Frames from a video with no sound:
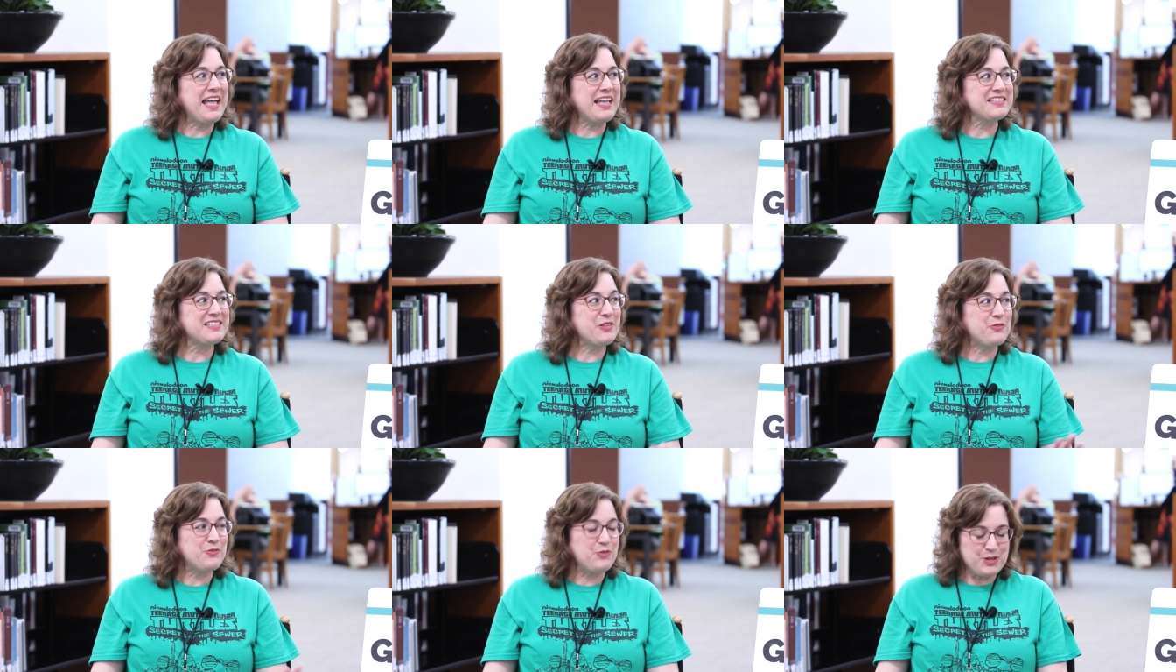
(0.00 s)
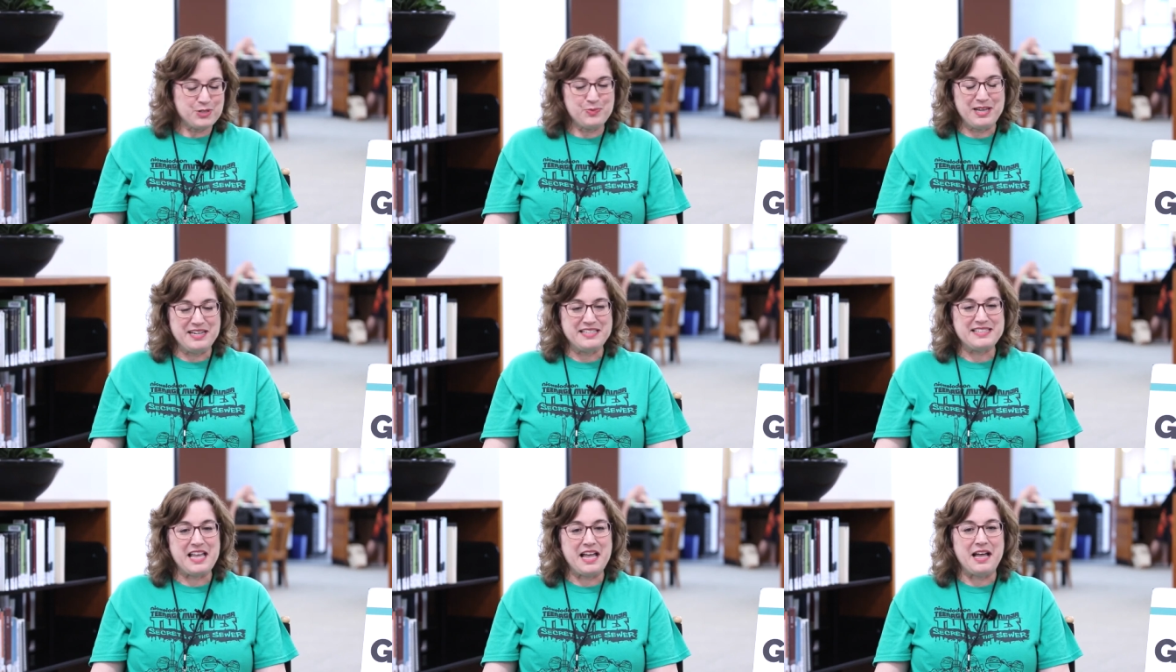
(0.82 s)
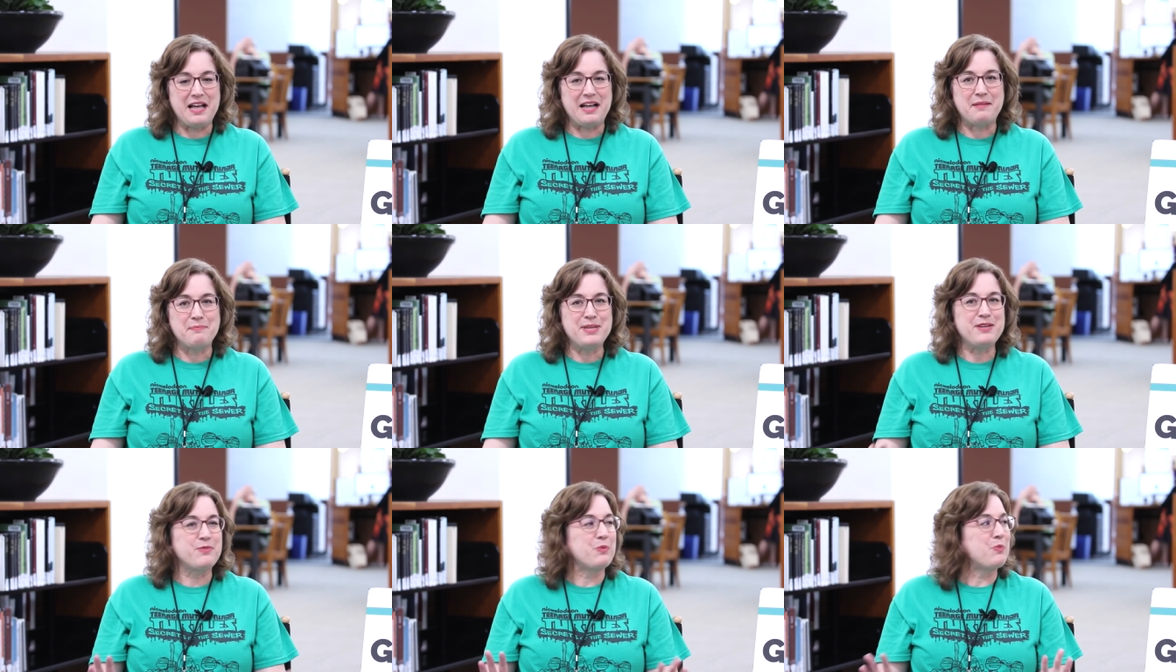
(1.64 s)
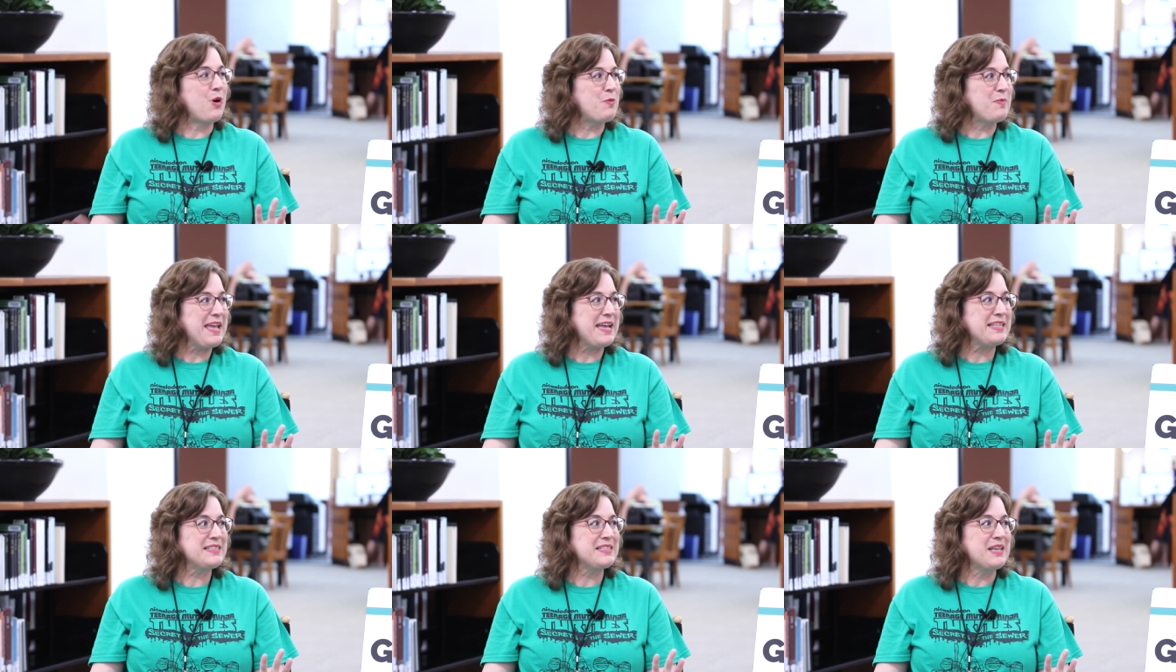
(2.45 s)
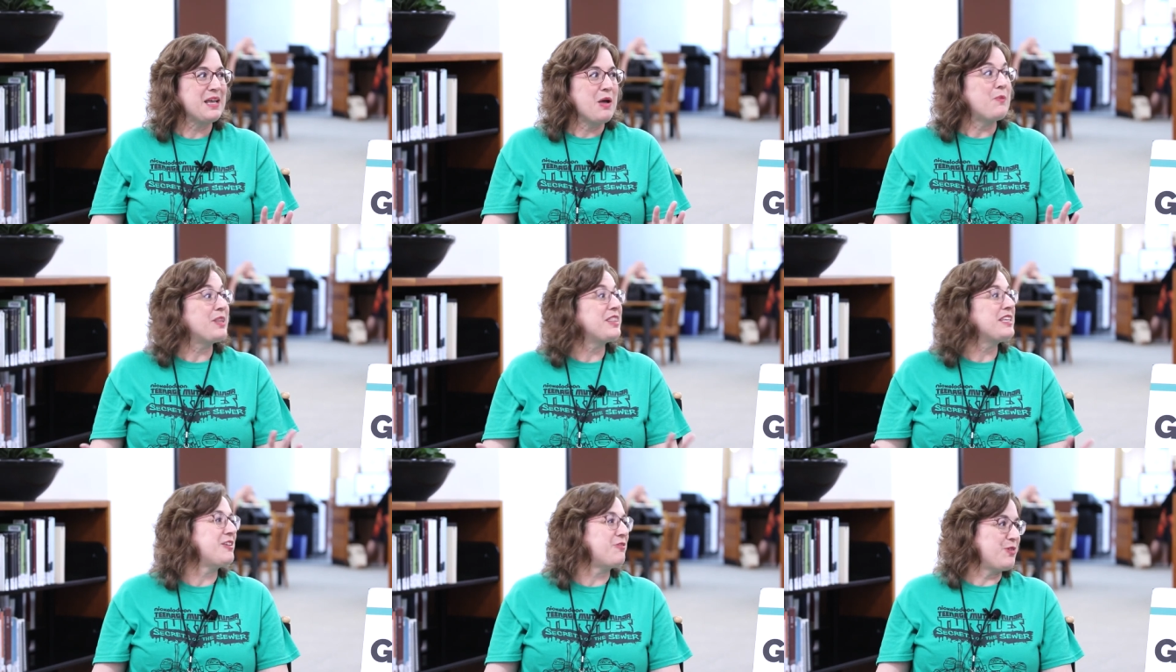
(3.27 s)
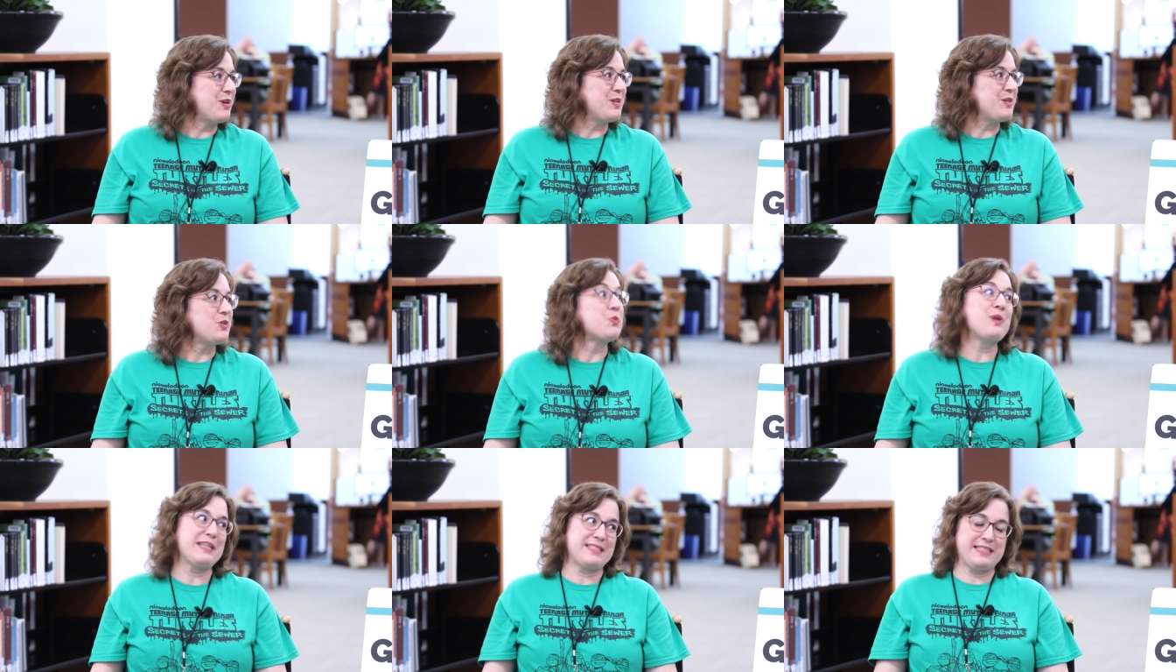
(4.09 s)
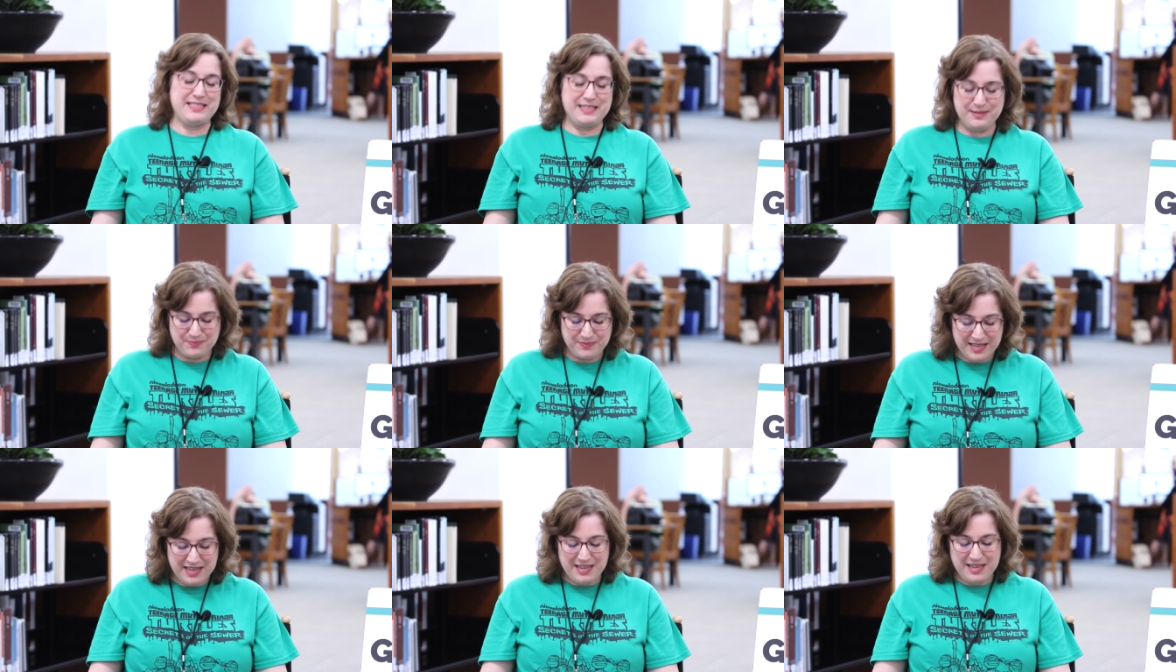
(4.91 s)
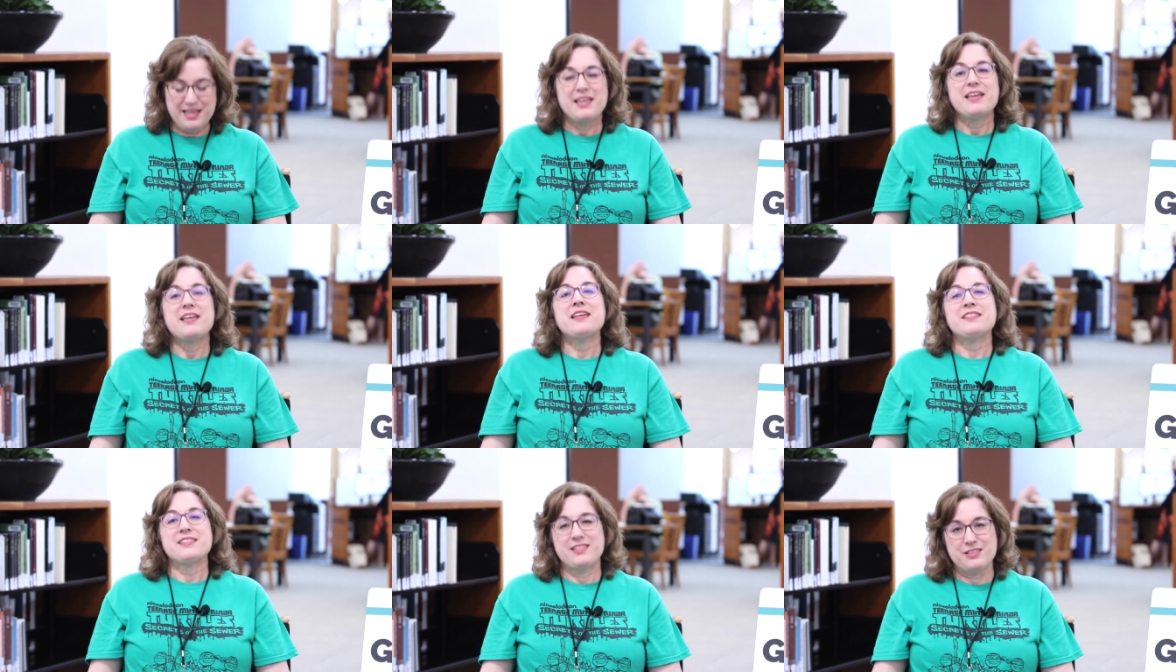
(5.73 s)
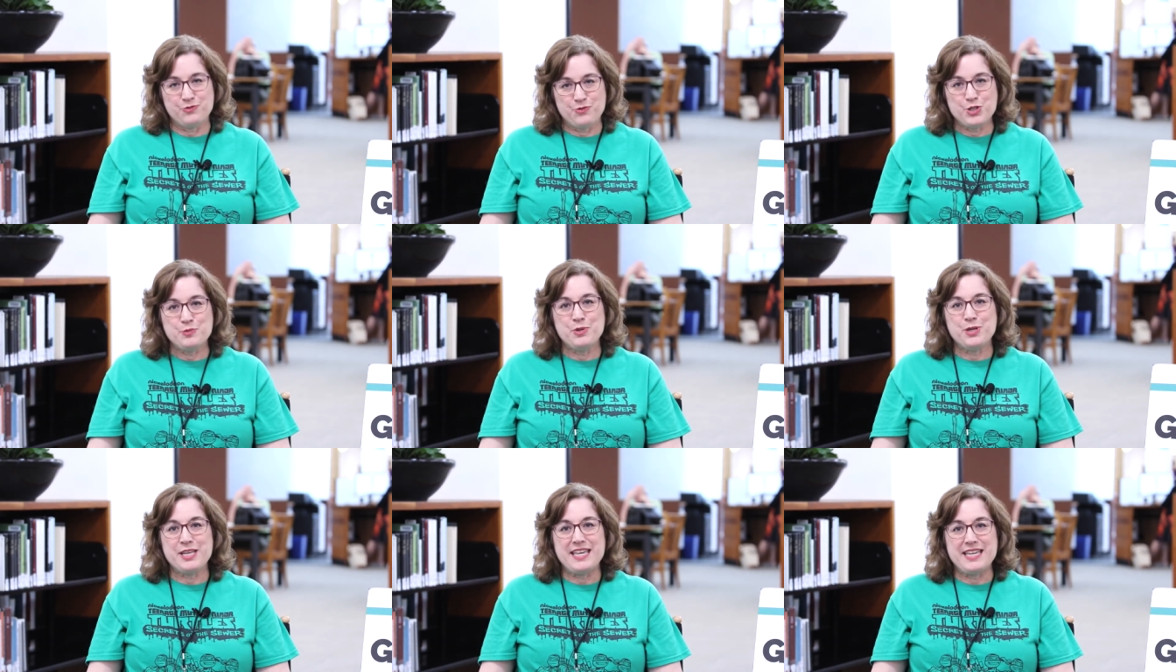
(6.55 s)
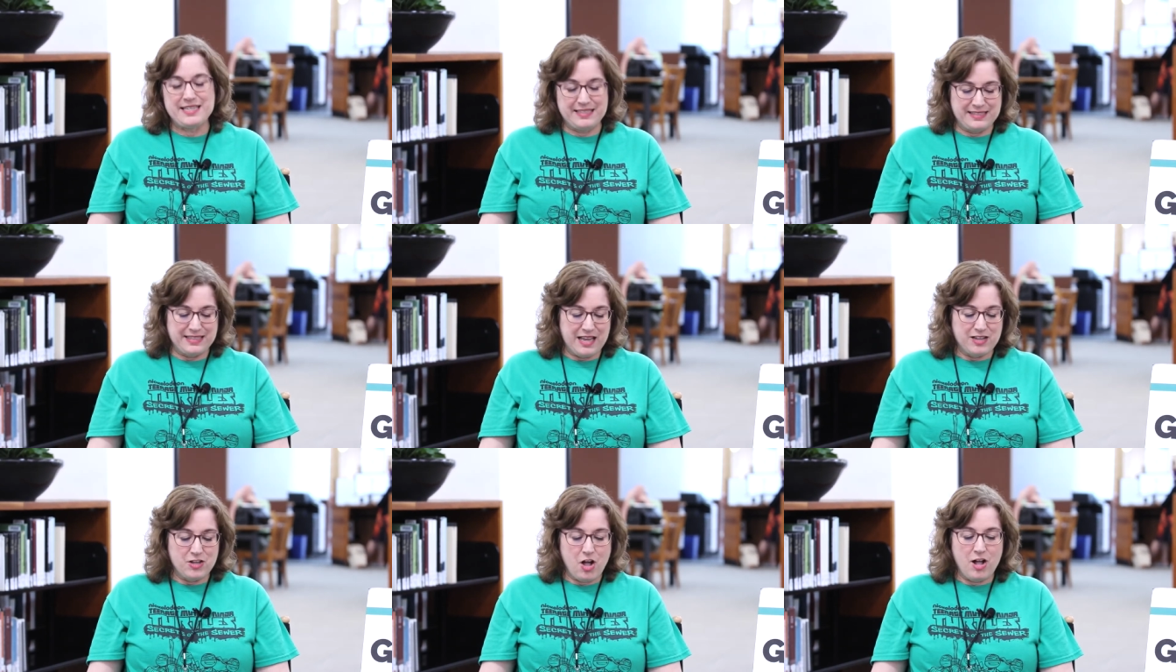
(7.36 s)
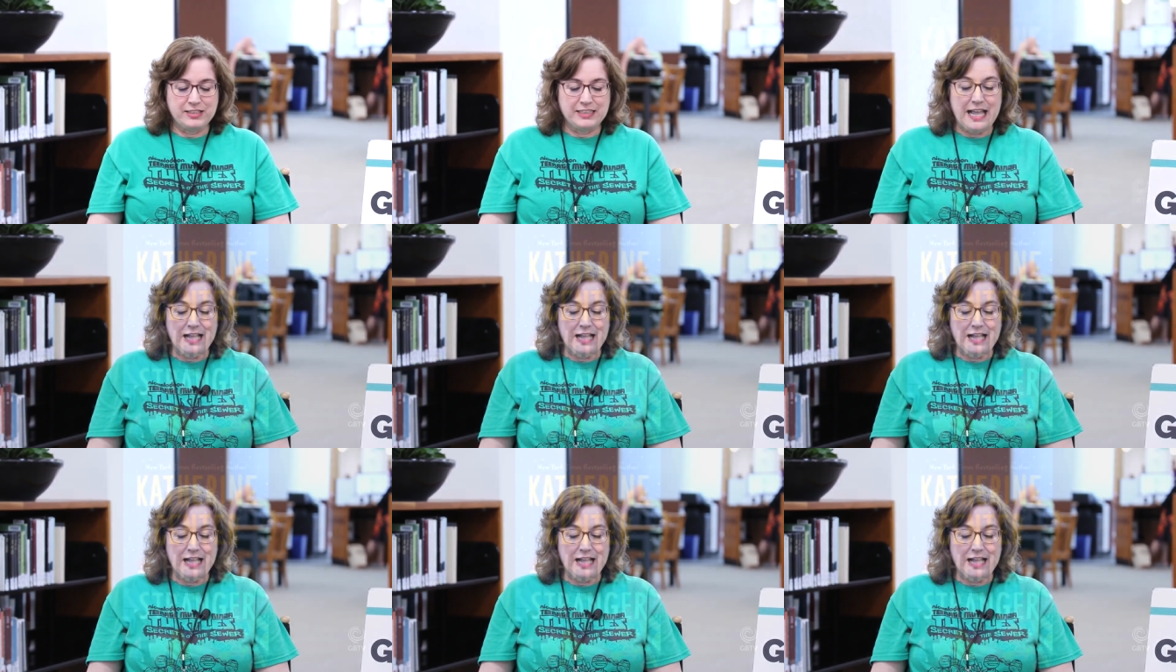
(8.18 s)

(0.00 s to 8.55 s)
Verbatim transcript: so the first one is uh, a bit of a romance, with a different twist. Oh, okay. So this first book is called Hello